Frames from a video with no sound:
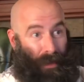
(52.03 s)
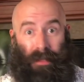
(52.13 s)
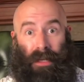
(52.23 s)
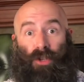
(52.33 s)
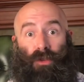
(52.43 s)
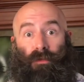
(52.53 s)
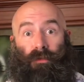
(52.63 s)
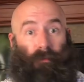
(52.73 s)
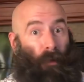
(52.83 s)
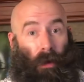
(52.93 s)
these things
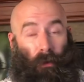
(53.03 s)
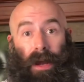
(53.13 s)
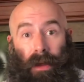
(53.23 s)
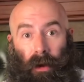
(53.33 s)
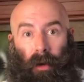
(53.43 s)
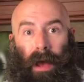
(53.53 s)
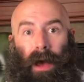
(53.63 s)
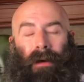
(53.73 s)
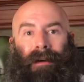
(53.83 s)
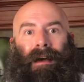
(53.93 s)
you've already heard
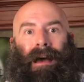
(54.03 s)
about.